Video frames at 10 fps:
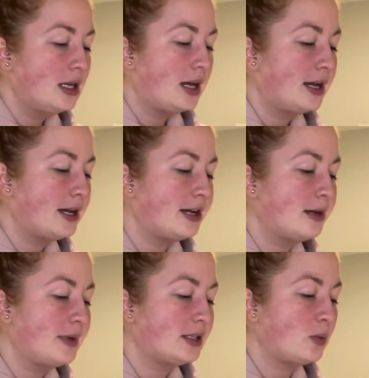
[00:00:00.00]

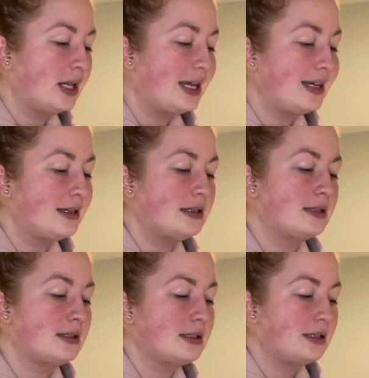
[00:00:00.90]
as well as
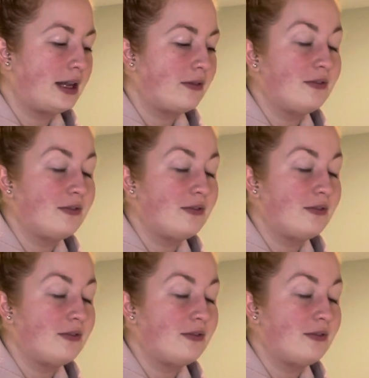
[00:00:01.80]
like